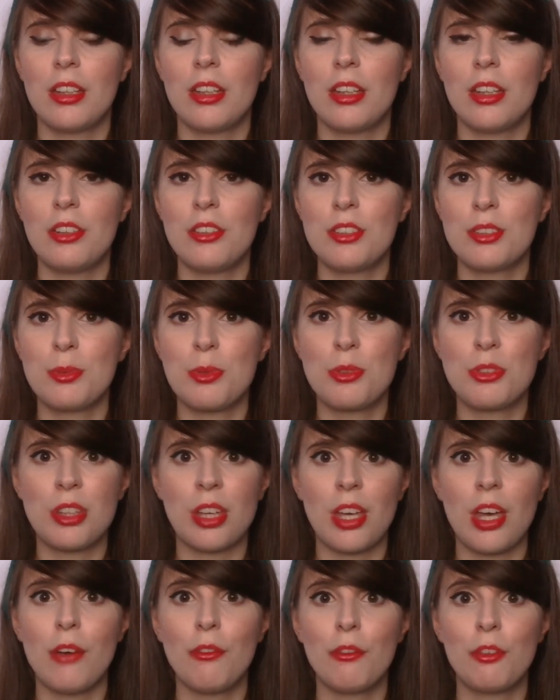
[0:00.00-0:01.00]
it just wasn't
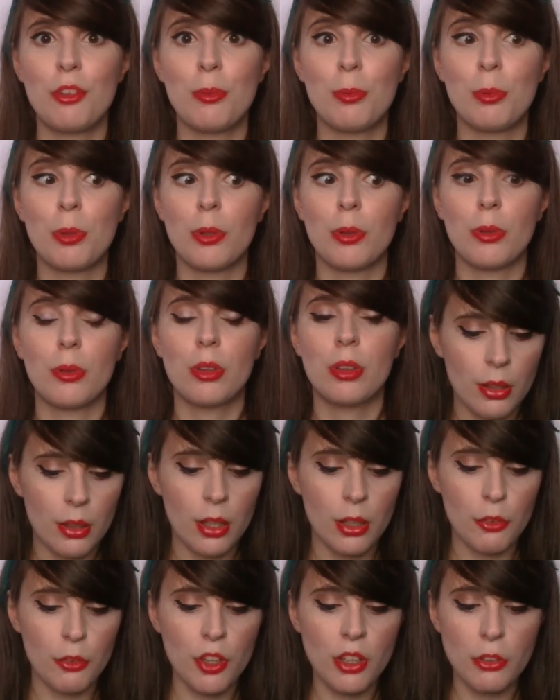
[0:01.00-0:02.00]
comfortable.
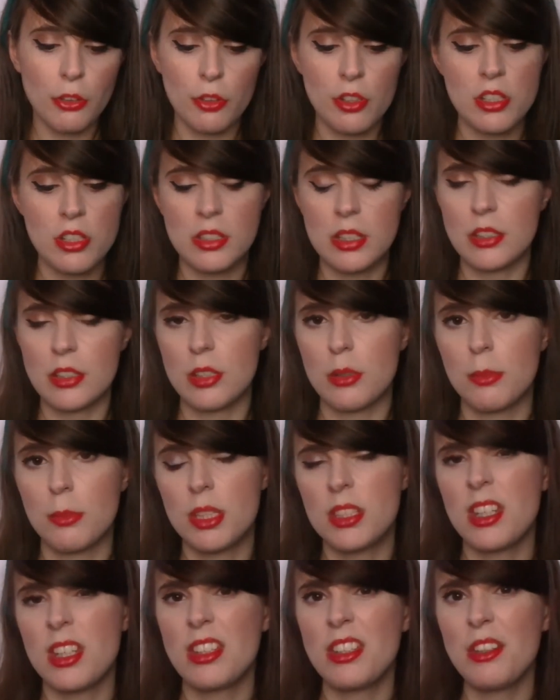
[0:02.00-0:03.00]
My final criticism
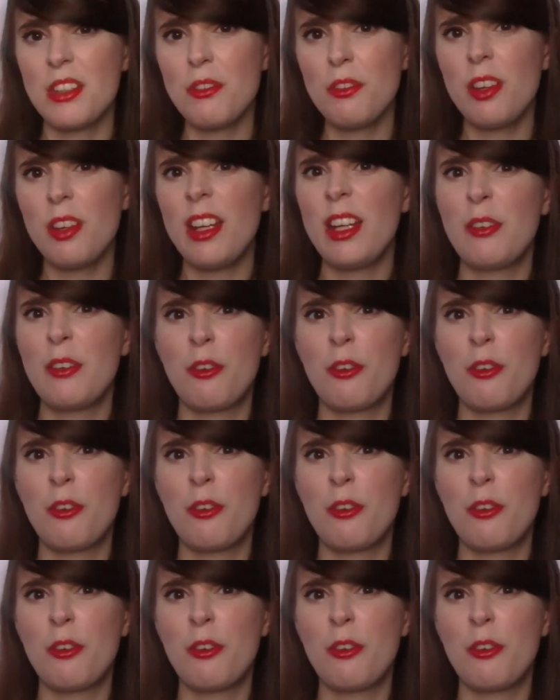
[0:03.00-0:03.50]
is that it didn't really